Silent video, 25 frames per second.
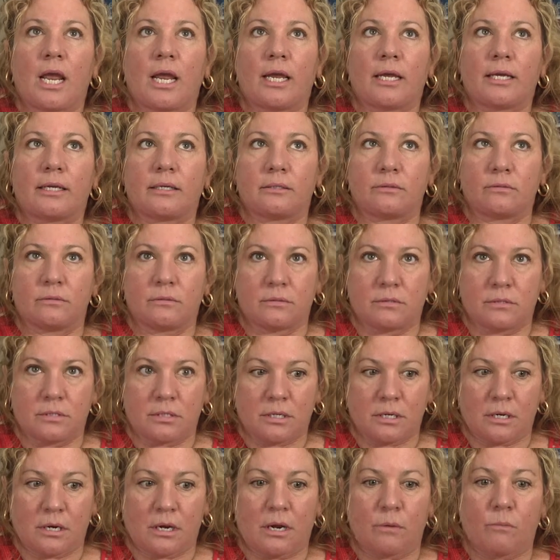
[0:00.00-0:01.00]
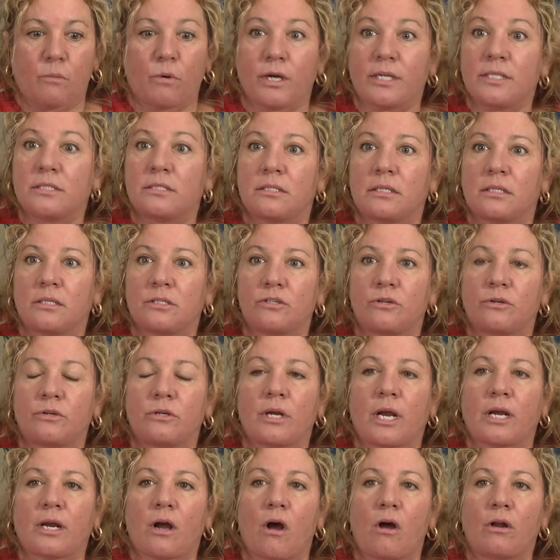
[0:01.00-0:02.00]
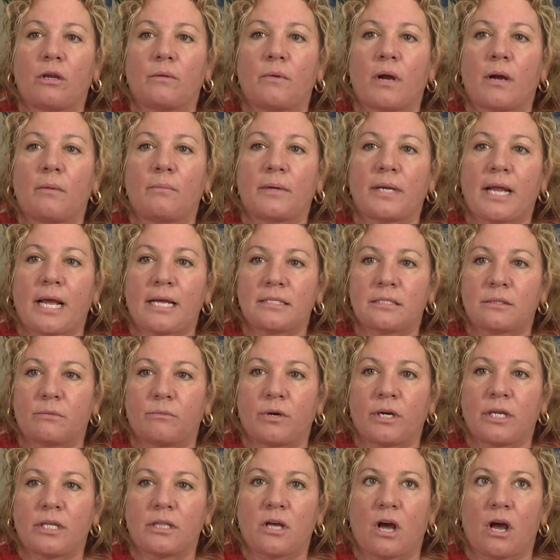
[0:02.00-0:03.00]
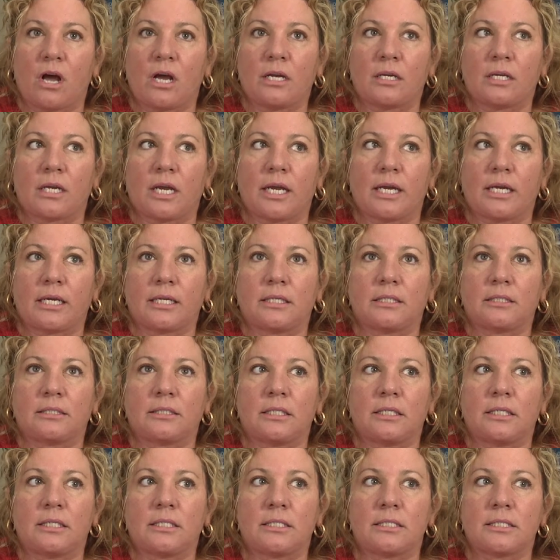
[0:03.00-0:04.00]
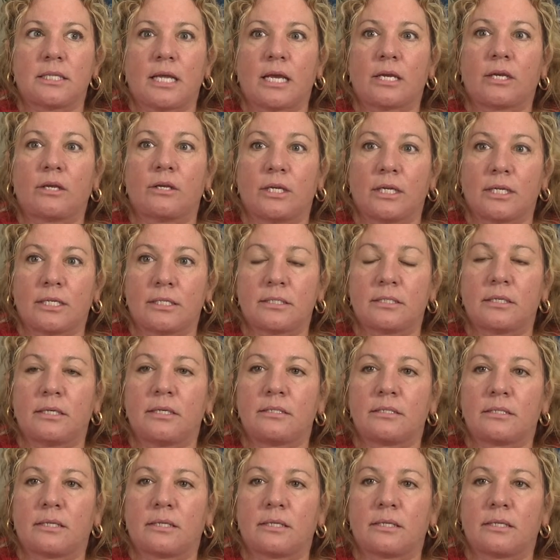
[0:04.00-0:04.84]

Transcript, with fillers: And I was injured, and I called him up and asked him what he thought, and he's like, You need to see